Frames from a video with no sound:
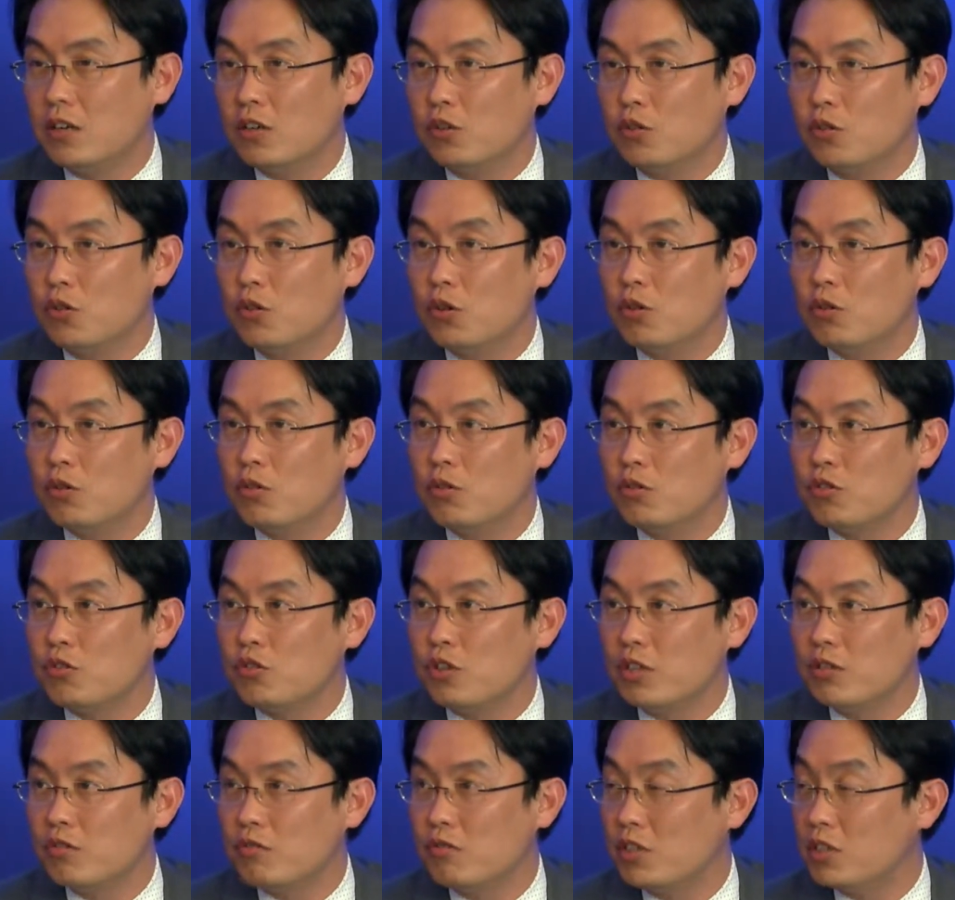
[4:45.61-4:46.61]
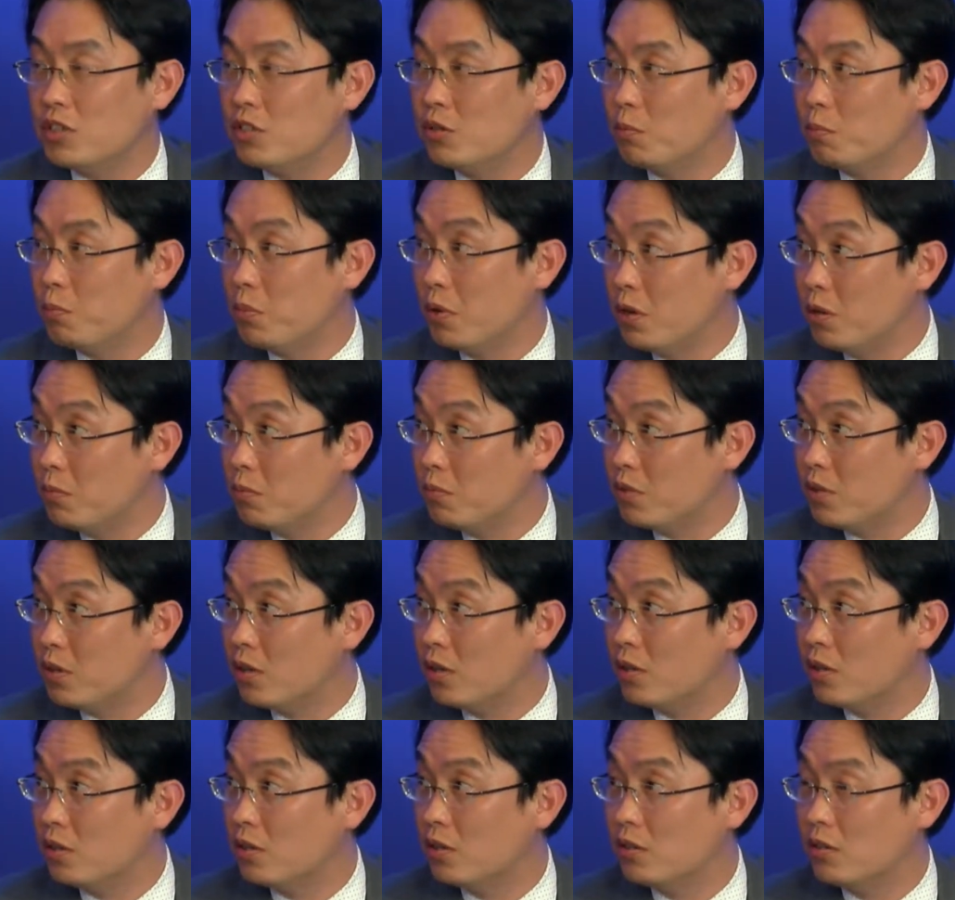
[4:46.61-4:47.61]
newer generation pump,
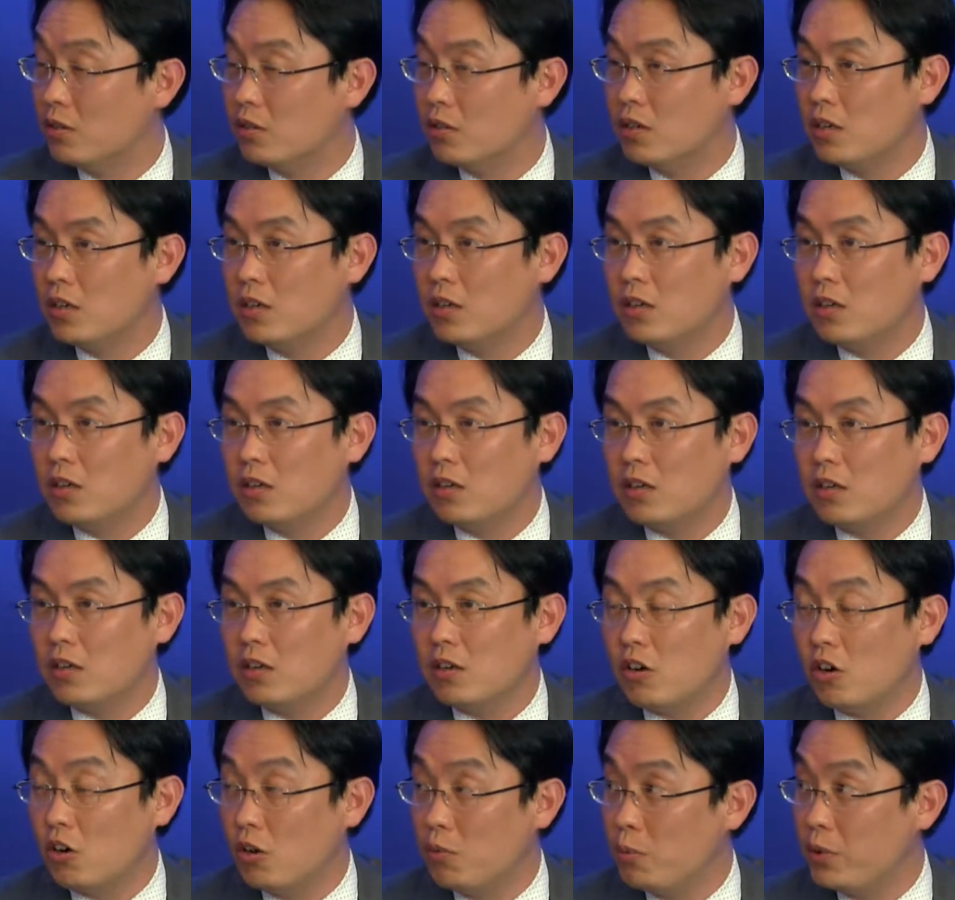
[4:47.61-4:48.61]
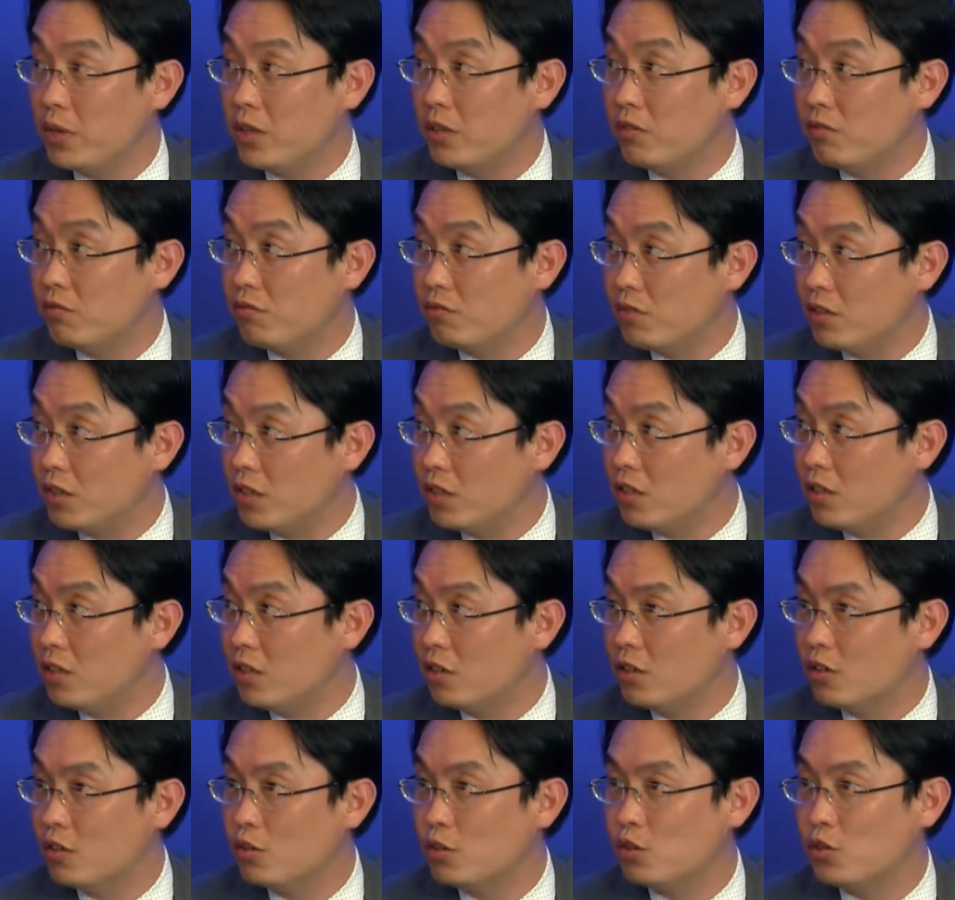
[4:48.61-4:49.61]
HeartMate-3,
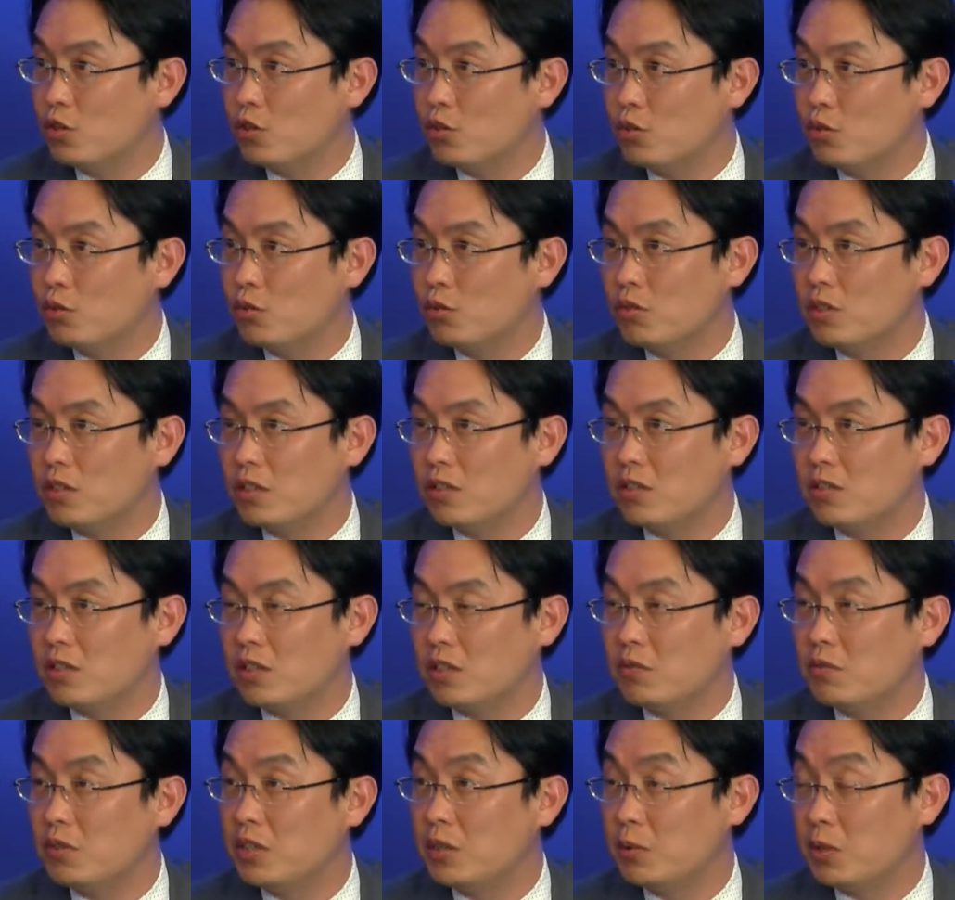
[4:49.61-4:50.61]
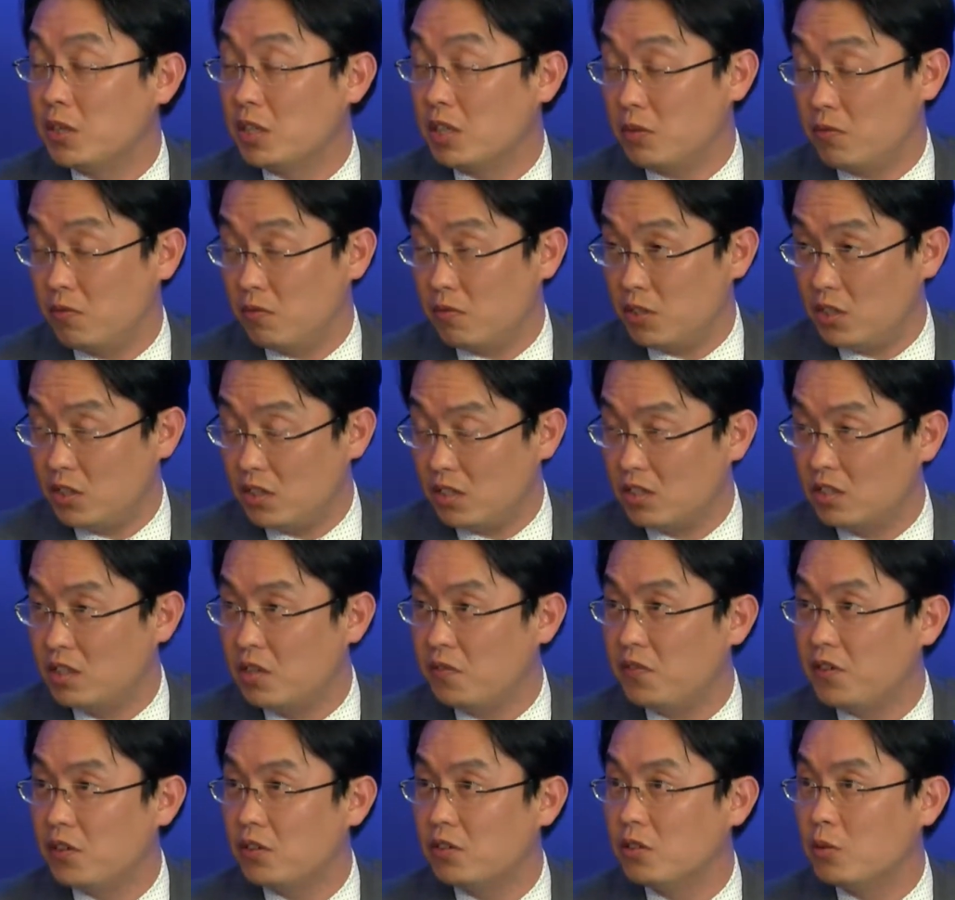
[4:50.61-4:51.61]
showed a
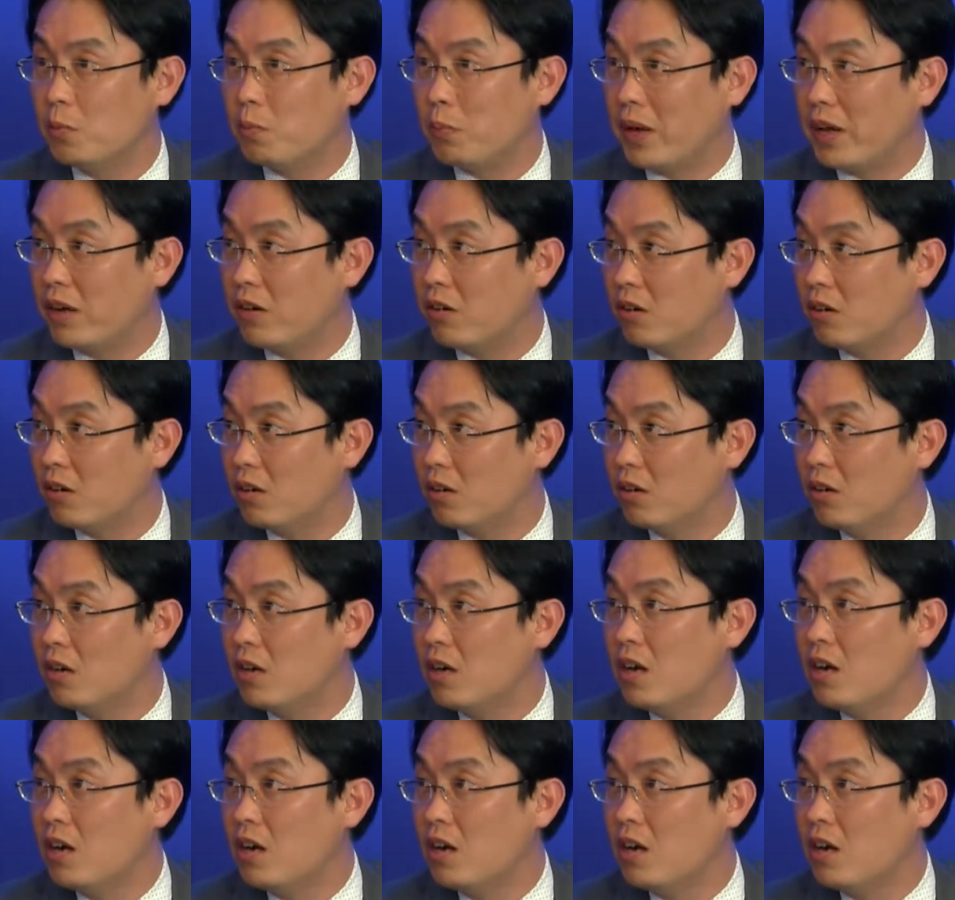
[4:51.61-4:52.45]
significantly better